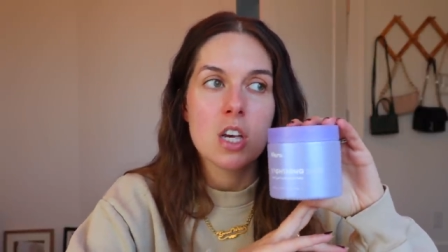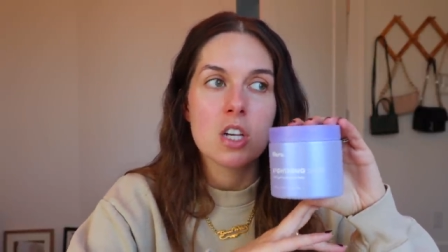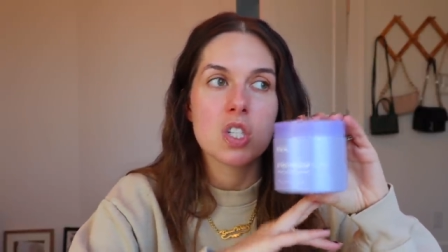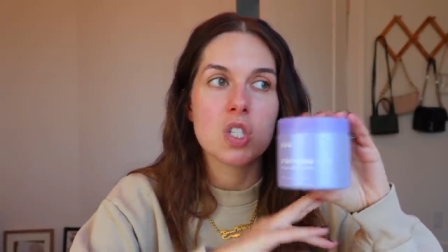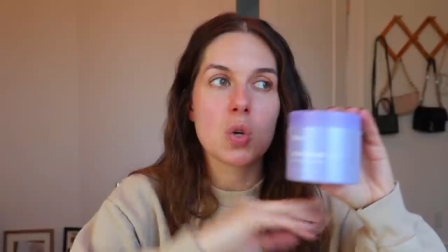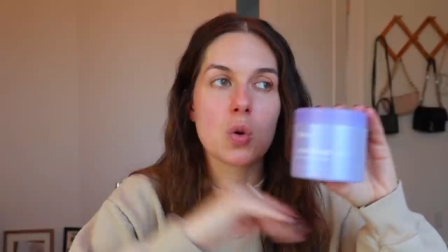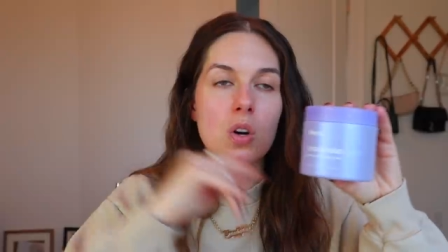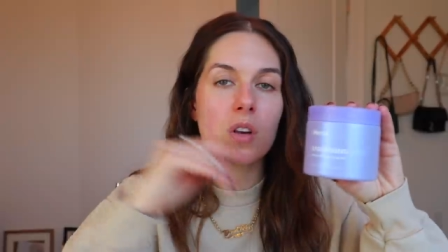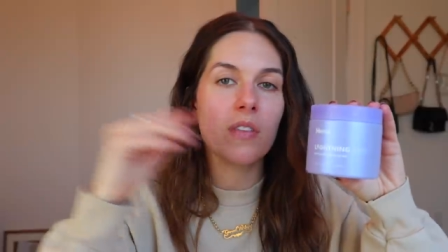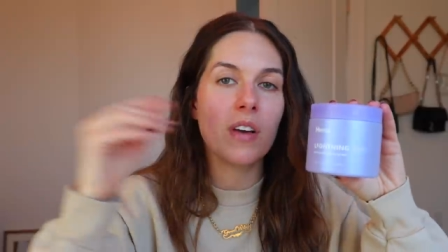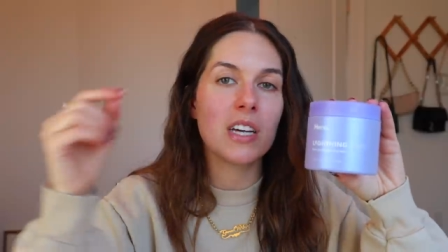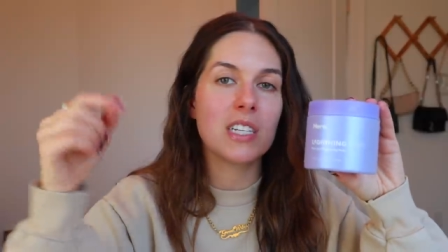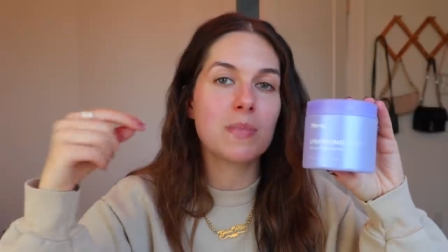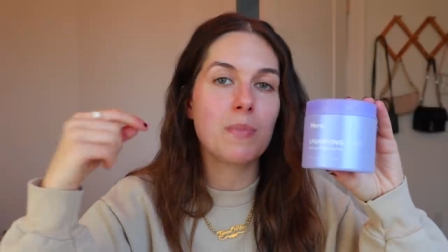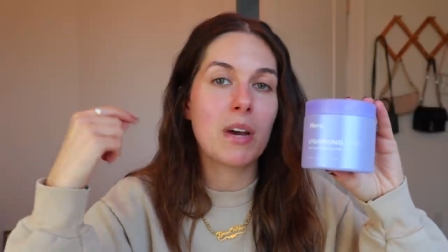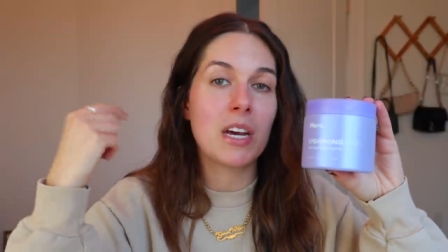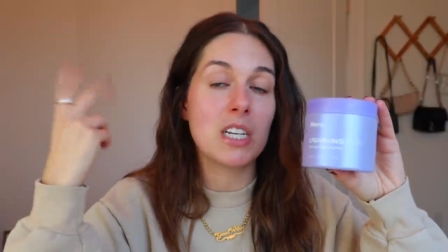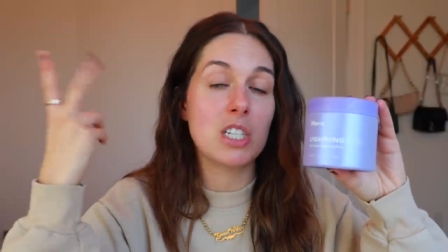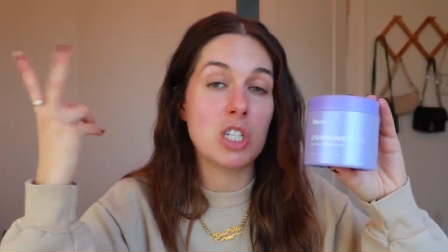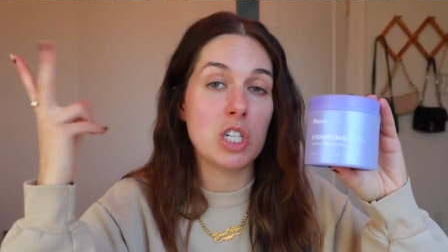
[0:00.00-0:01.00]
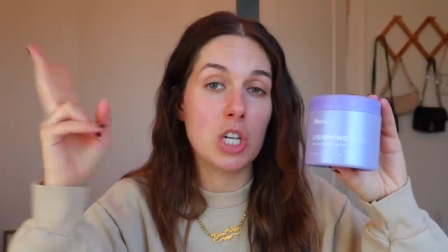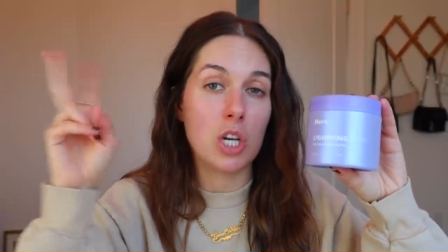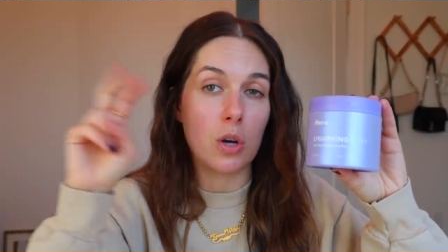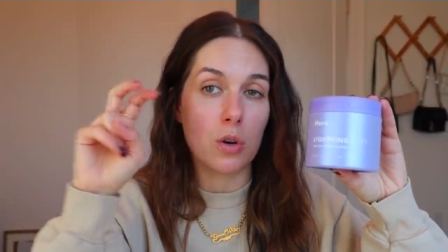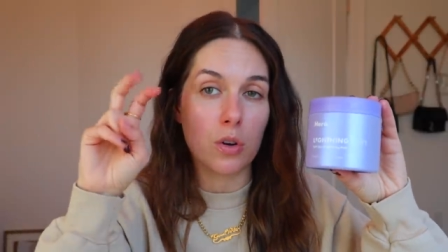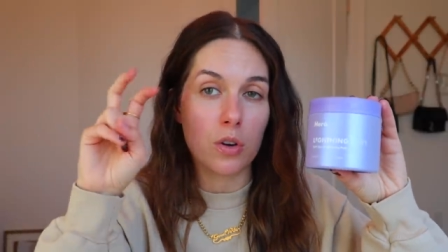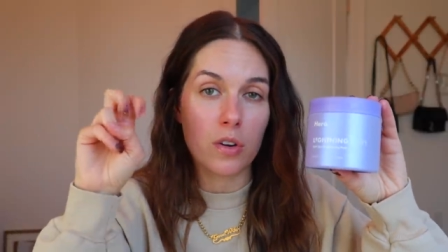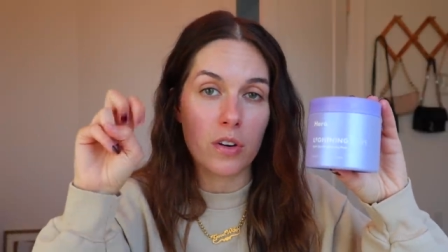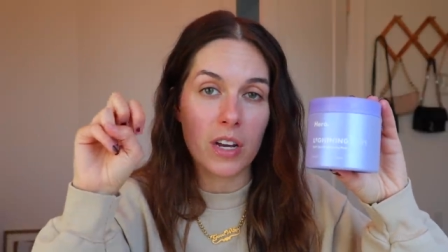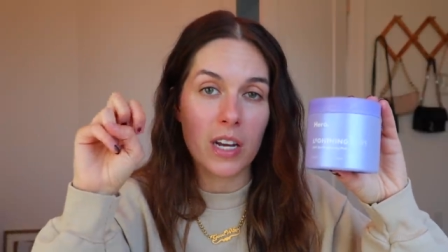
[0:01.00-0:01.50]
sort of as my
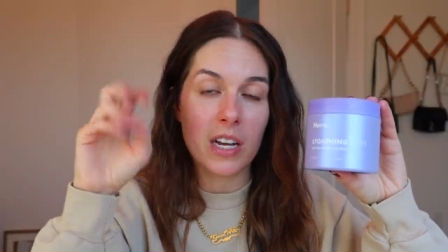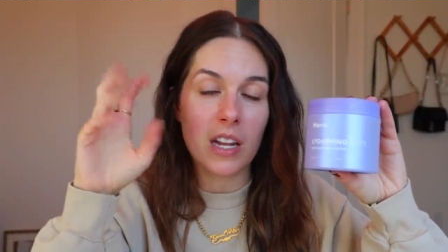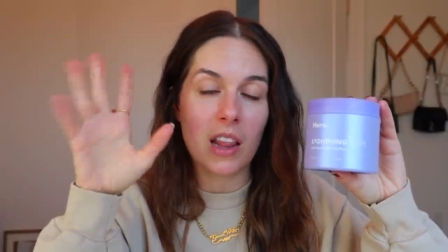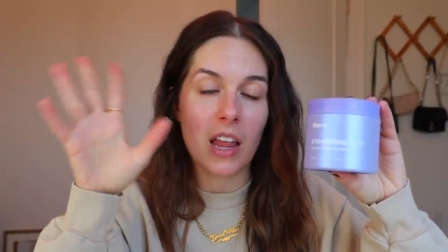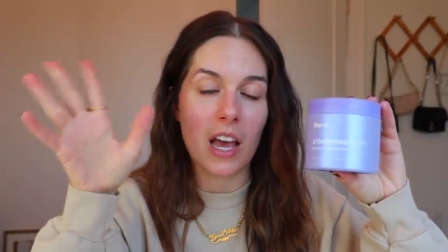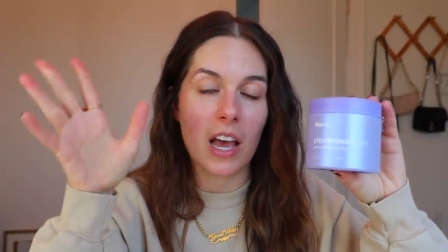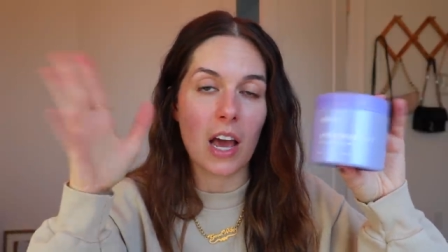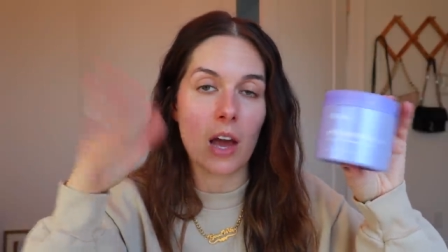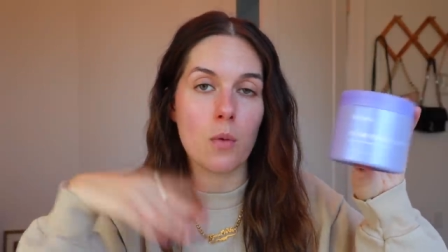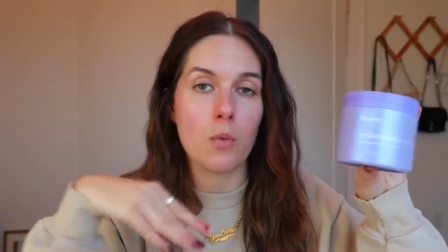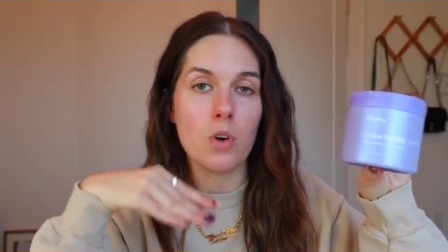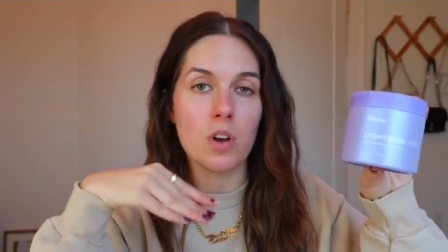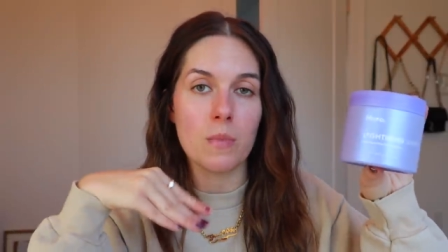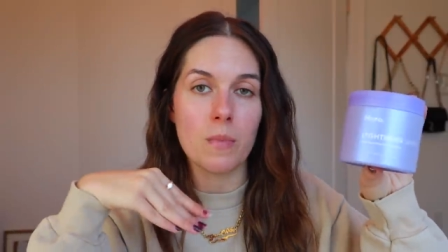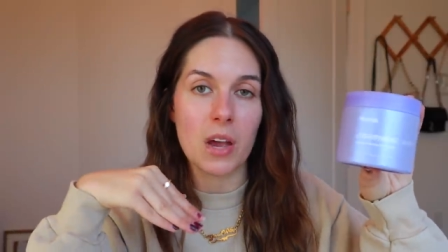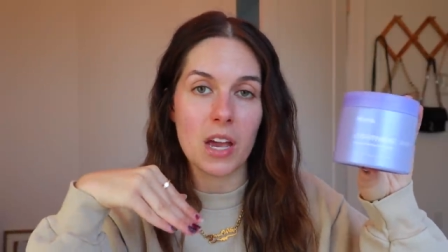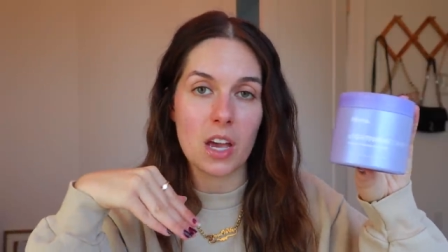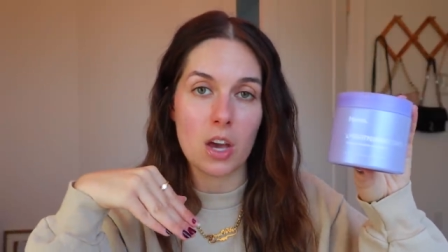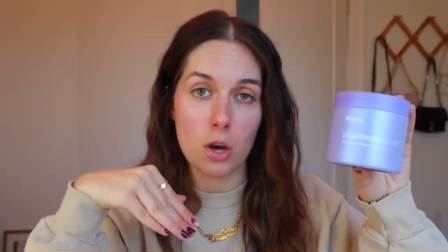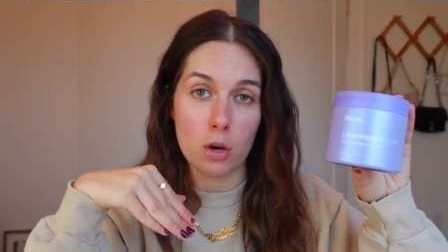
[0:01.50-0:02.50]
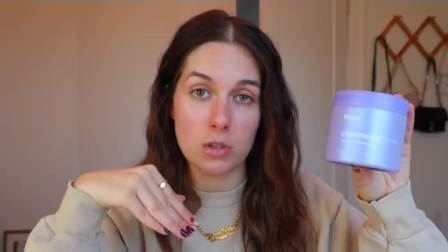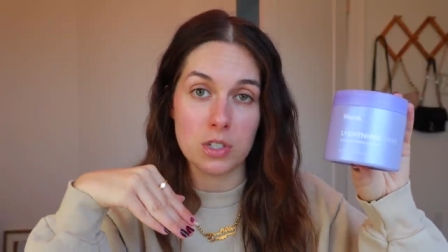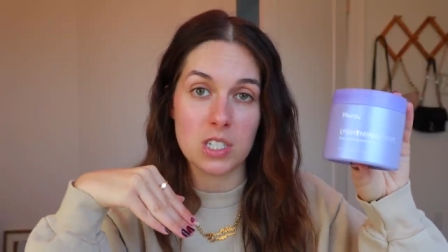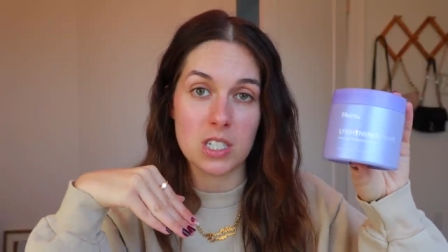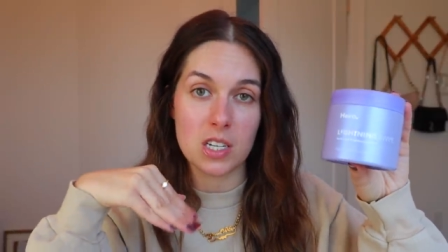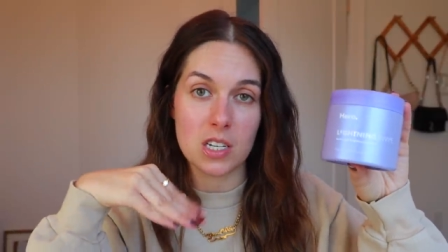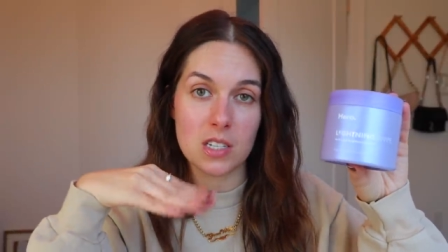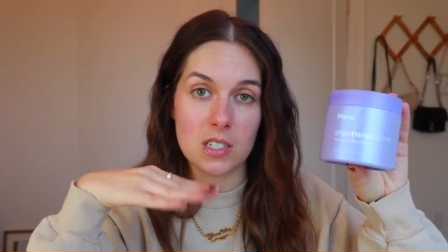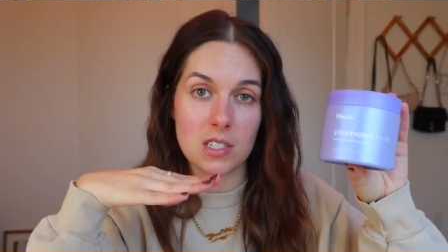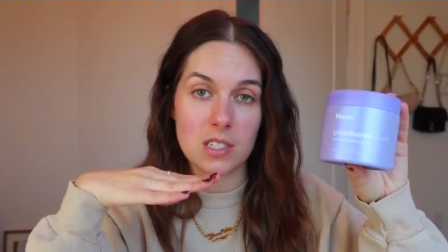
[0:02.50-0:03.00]
deodorant, like I would my
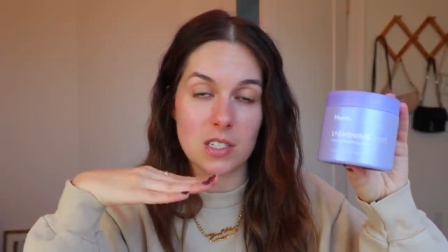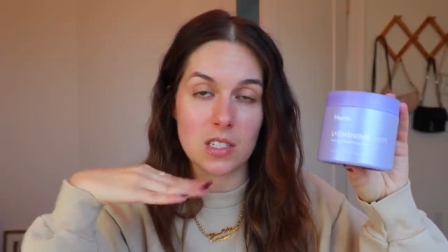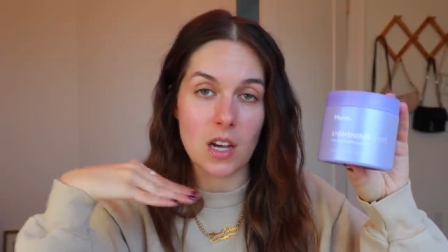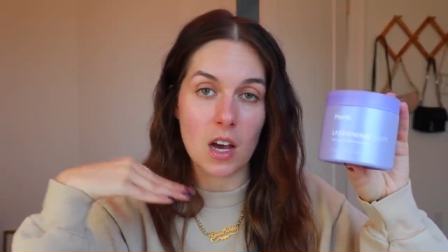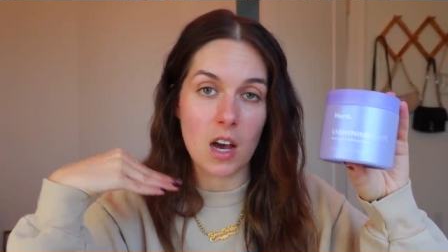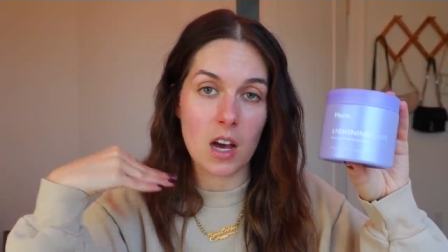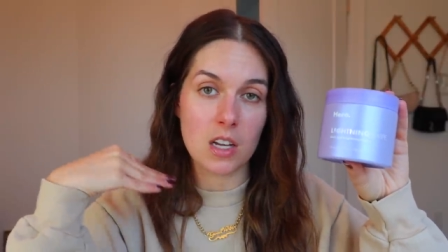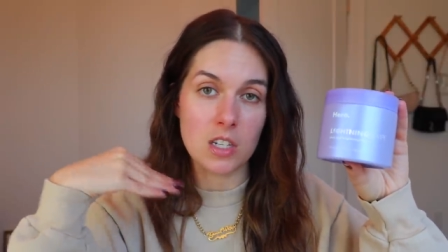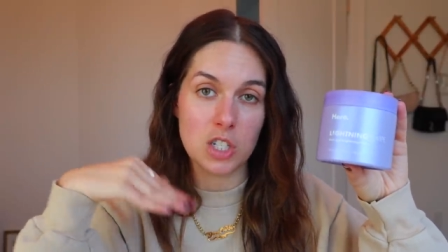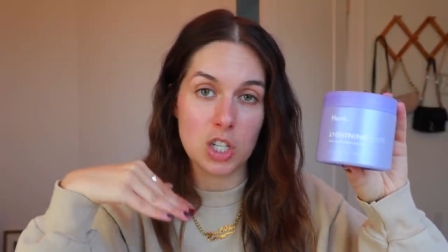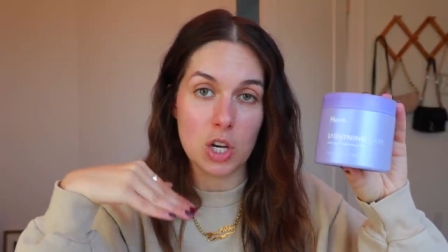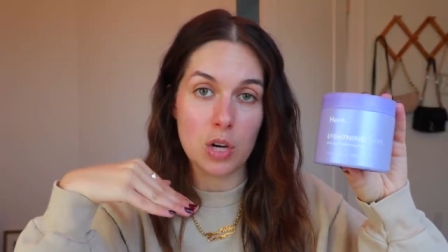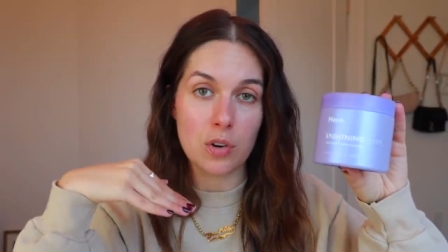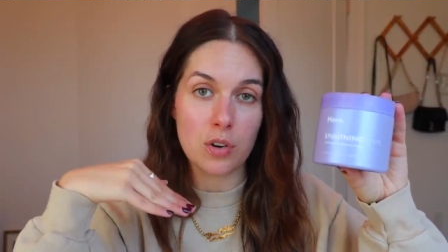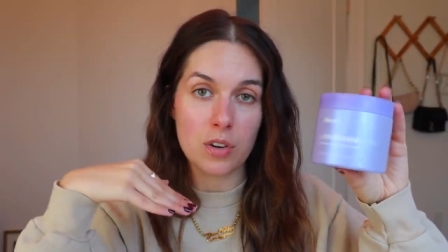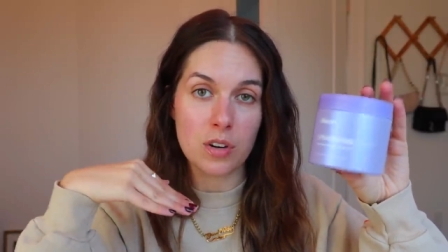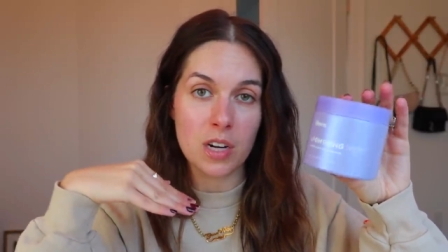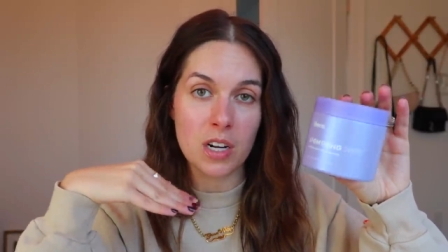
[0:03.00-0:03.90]
Kosas uh, deodorant.